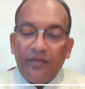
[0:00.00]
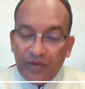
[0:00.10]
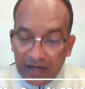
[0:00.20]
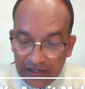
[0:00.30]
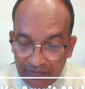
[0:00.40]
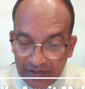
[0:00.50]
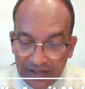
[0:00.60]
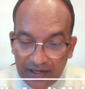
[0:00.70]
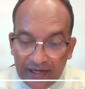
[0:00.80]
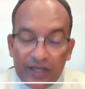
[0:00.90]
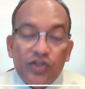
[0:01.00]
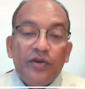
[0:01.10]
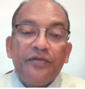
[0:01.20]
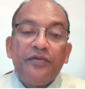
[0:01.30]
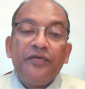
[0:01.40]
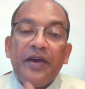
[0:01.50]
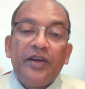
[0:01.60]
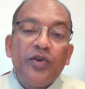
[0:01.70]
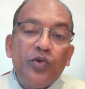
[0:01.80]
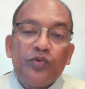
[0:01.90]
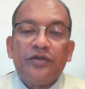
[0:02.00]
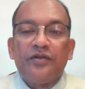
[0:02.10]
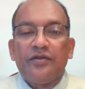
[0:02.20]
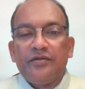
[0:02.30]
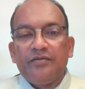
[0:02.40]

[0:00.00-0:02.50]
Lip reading: We are living in an age of fake news.